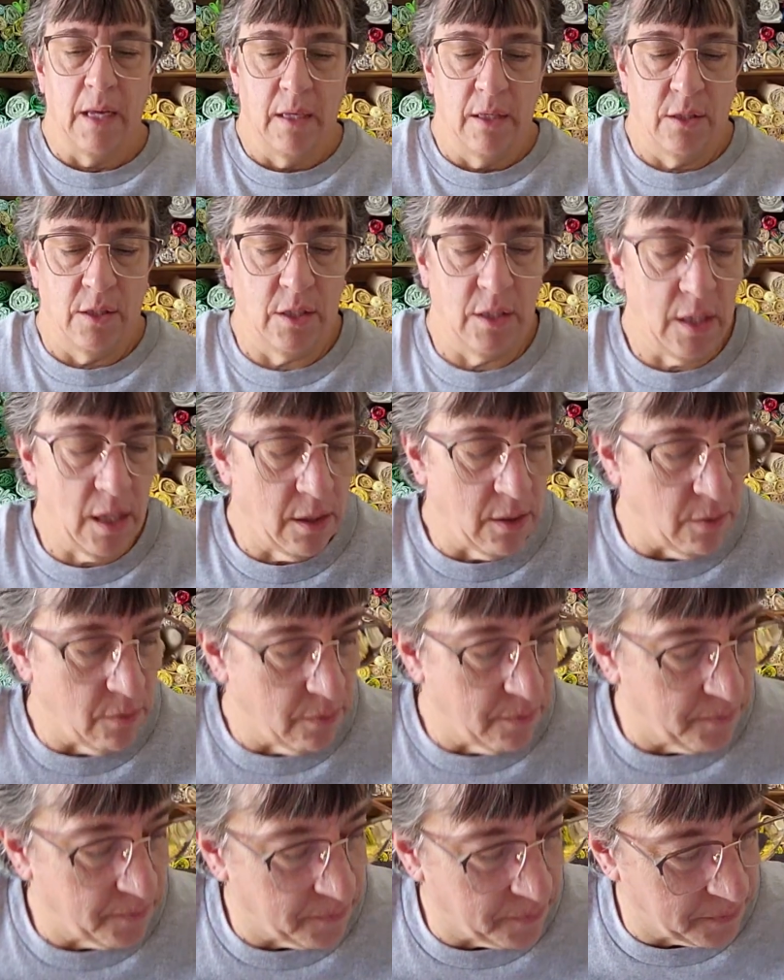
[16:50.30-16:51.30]
So
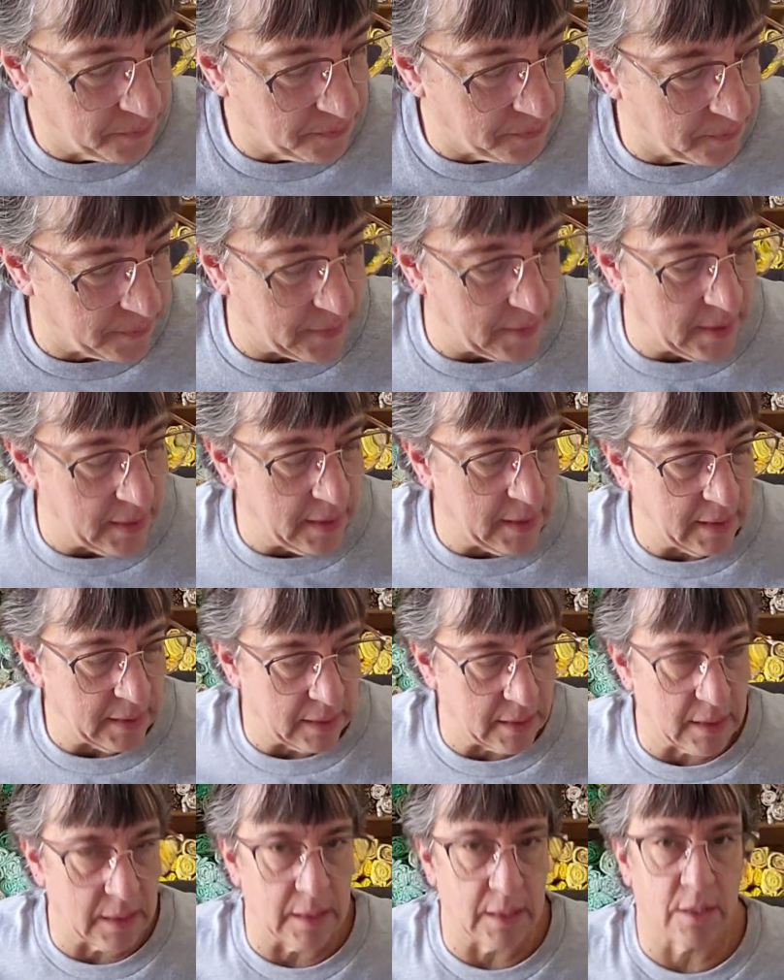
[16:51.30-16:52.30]

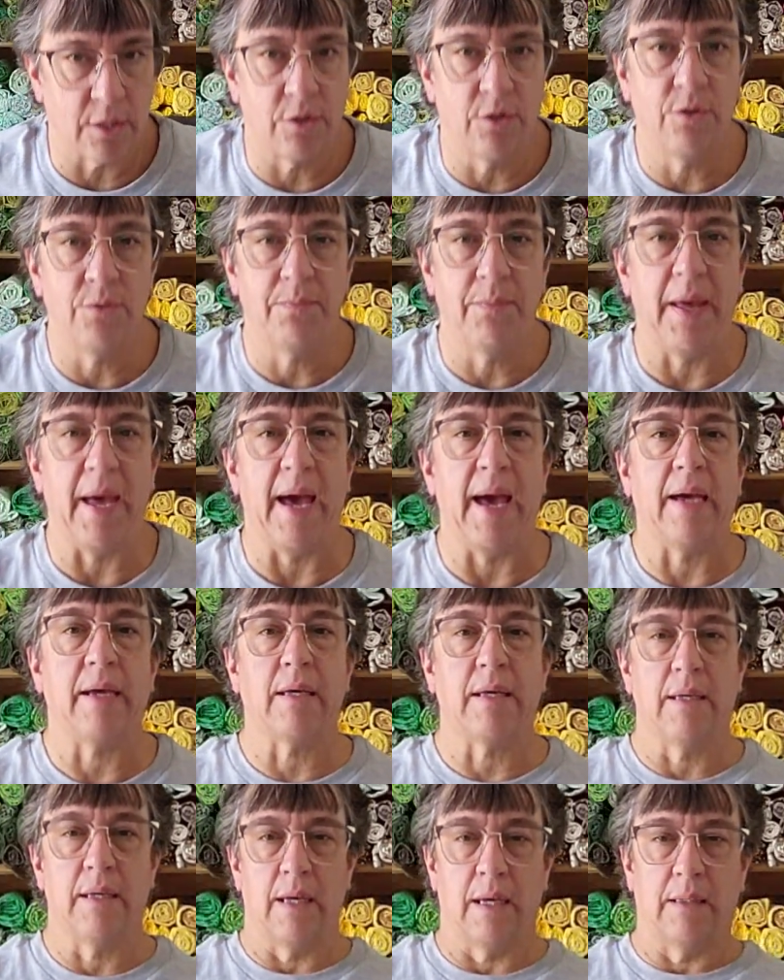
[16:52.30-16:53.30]
let's scoot
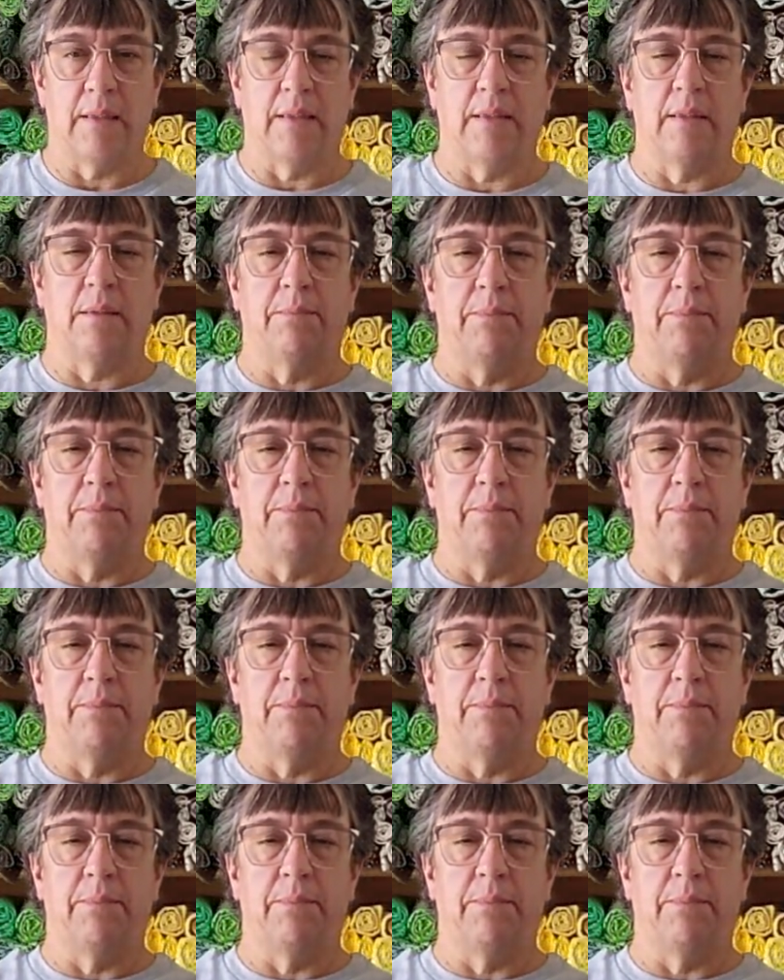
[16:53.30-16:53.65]
back a little